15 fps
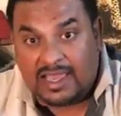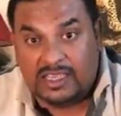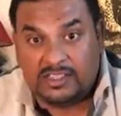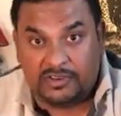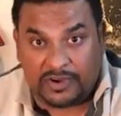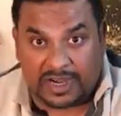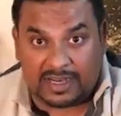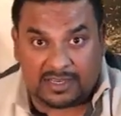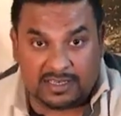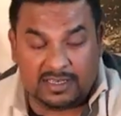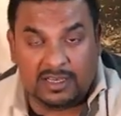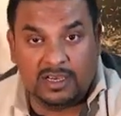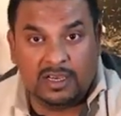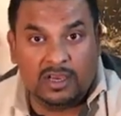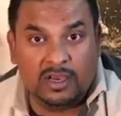is rated
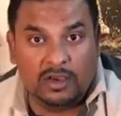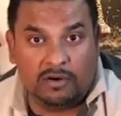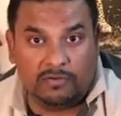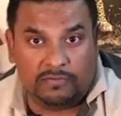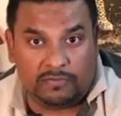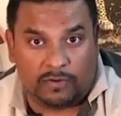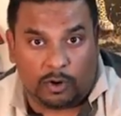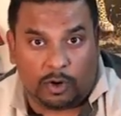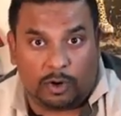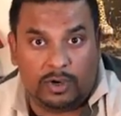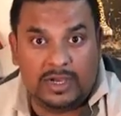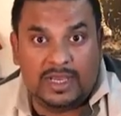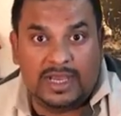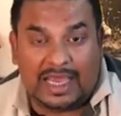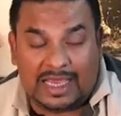for
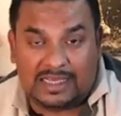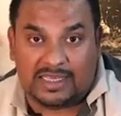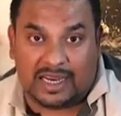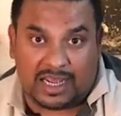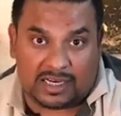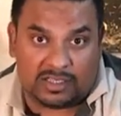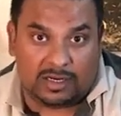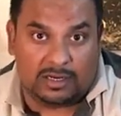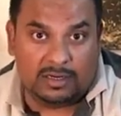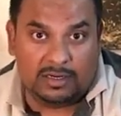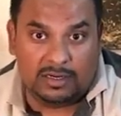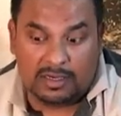international